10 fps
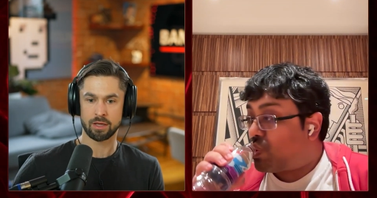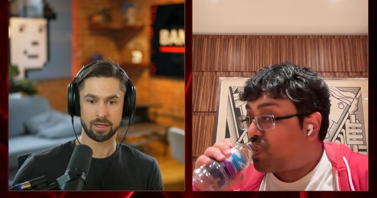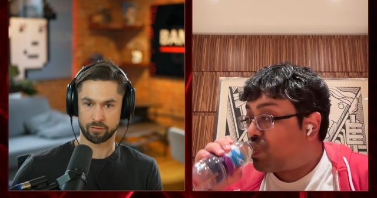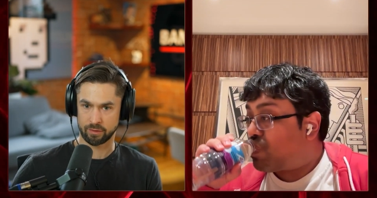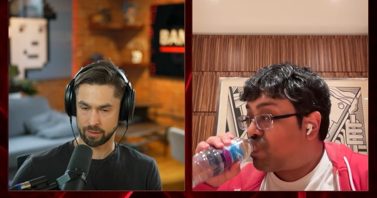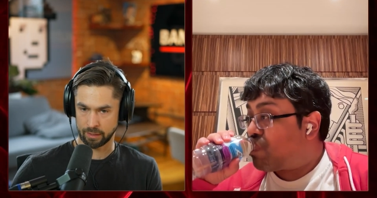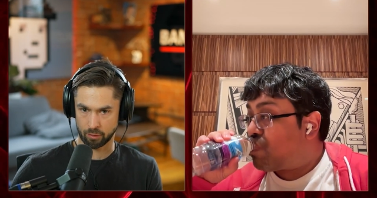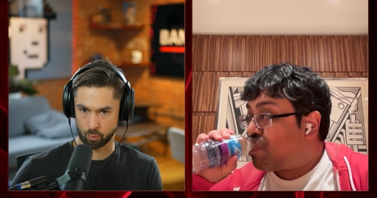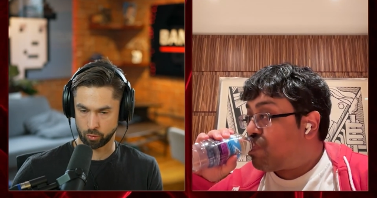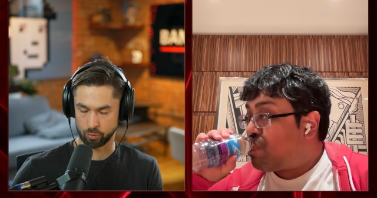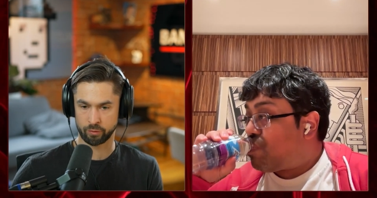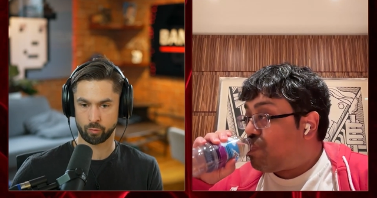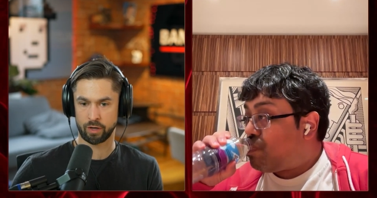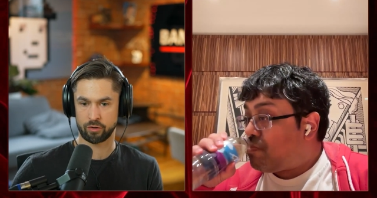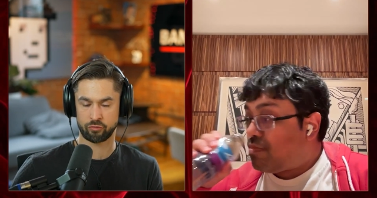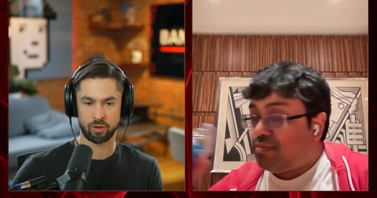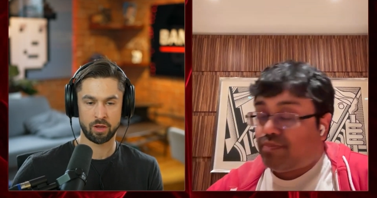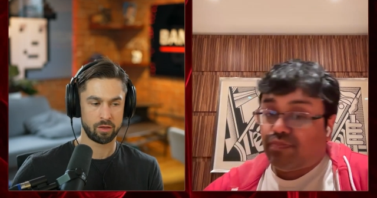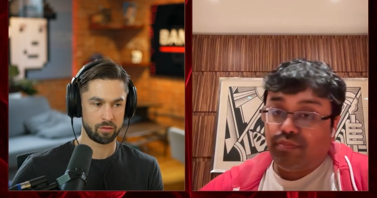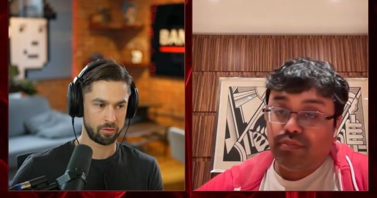Speaker 1: He is thinking in a world in which
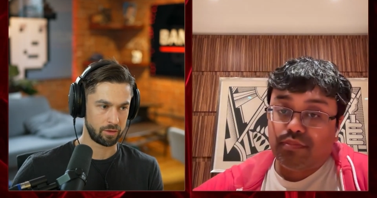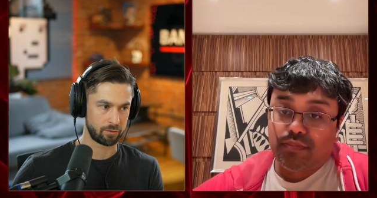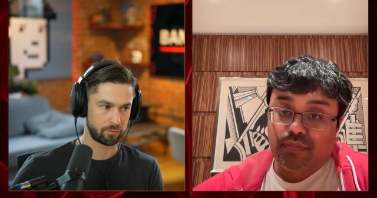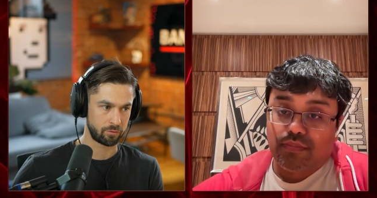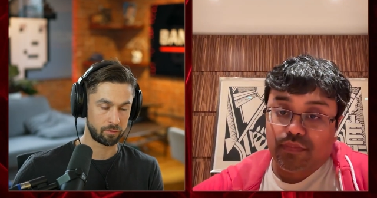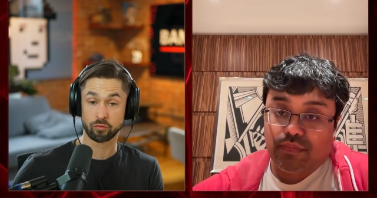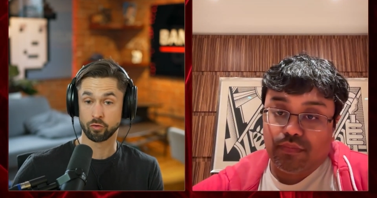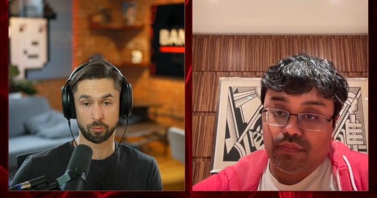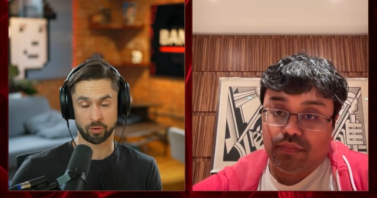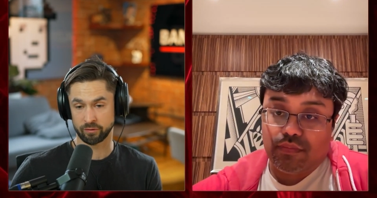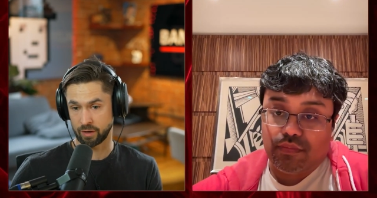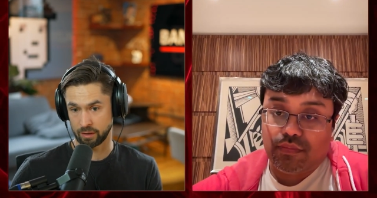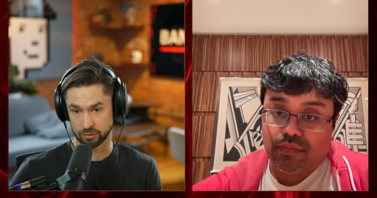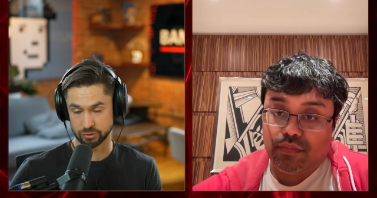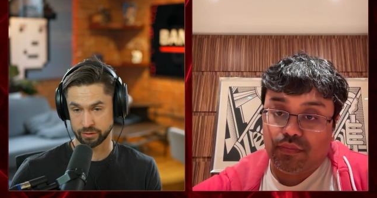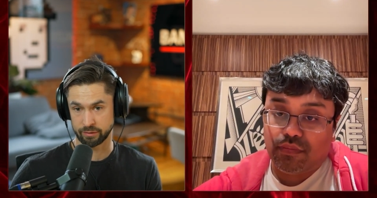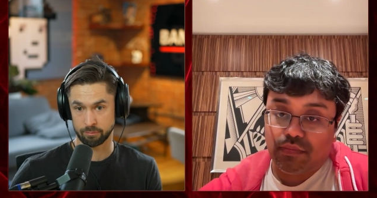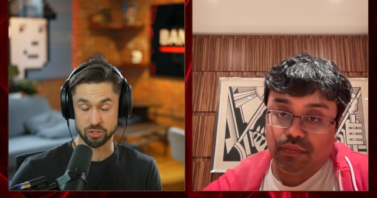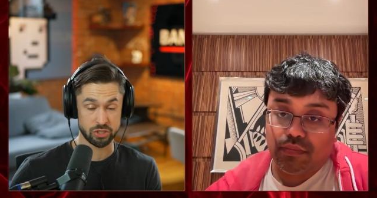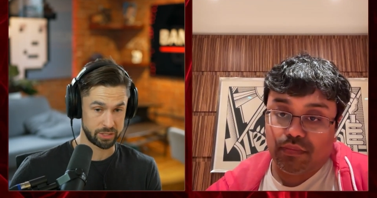this super intelligent
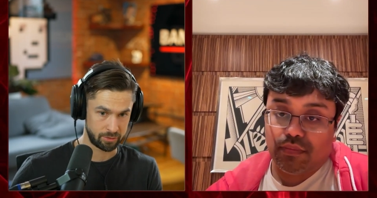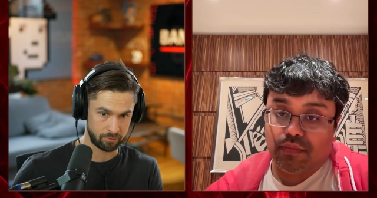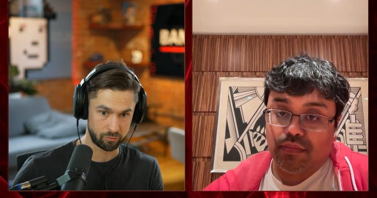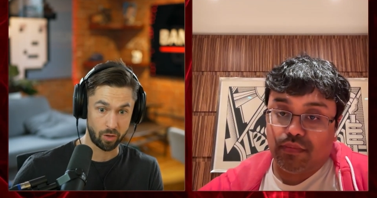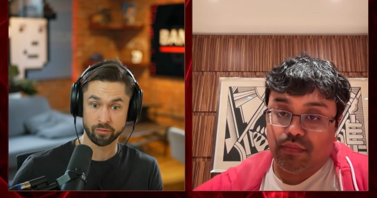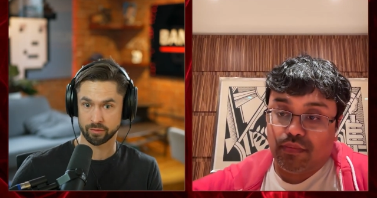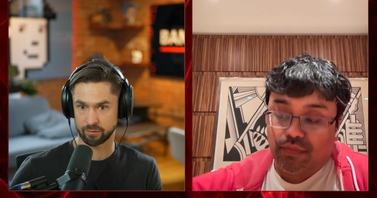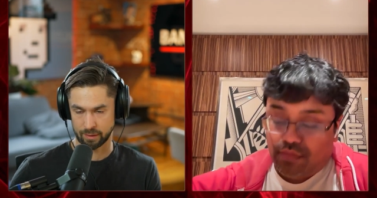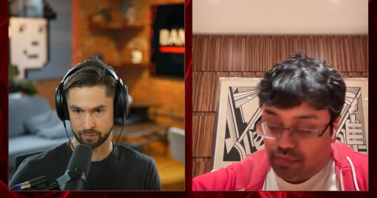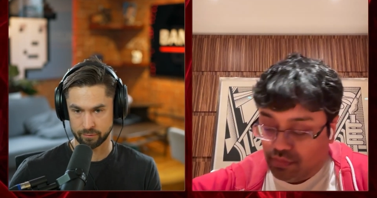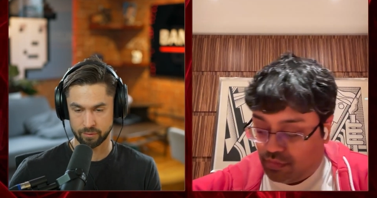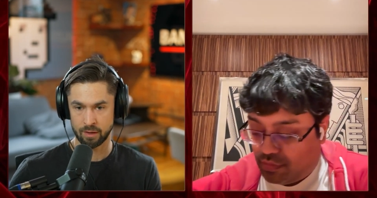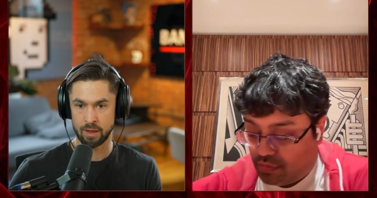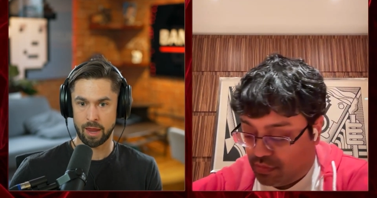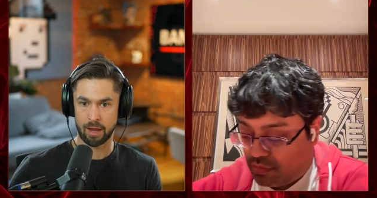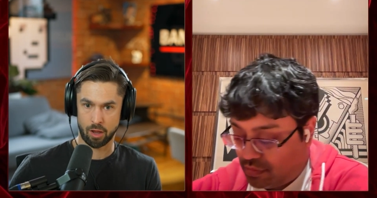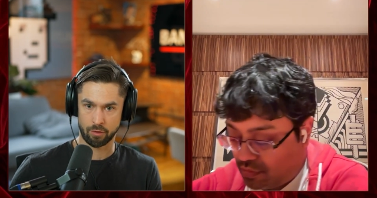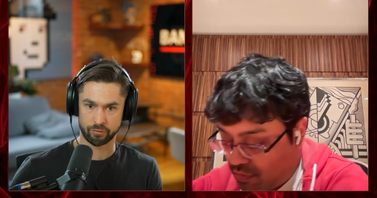machine does exist, and all of a